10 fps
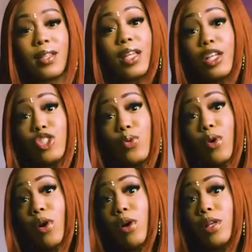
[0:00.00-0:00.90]
lead
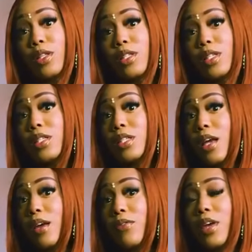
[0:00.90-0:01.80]
you on to
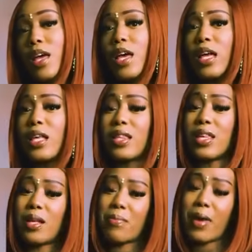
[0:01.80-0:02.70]
stuff and
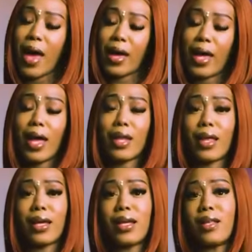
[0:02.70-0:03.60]
sitting back acting
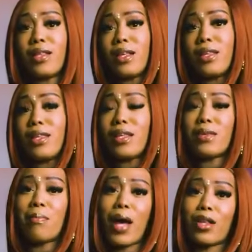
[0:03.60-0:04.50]
like he just
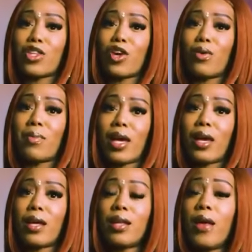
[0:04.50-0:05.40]
this macho
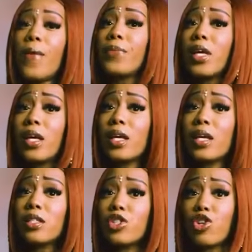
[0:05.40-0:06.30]
man. And
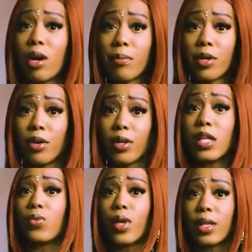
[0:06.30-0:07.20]
he is a charmer, though.
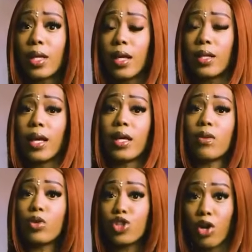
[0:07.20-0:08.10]
That's one thing. Like,
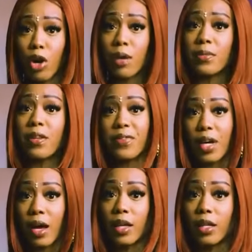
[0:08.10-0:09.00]
he will charm the
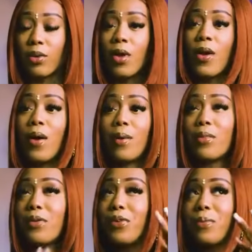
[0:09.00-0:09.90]
fuck out of you.
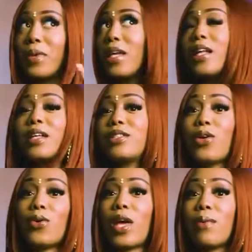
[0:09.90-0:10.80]
But for me, that's
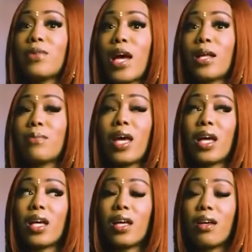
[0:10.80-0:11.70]
so game tight. I'm
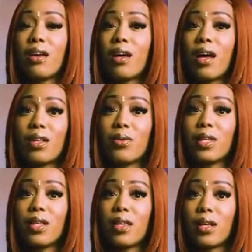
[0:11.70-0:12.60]
like, I know
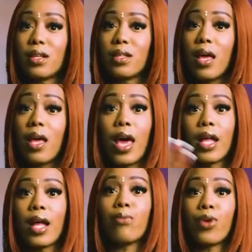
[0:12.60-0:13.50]
what this is.
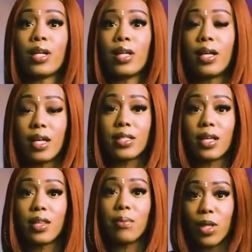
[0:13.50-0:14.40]
And I'm ready to get
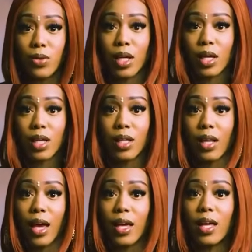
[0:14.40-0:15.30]
to the music.
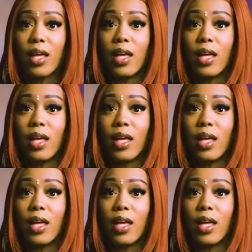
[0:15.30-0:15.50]
Like,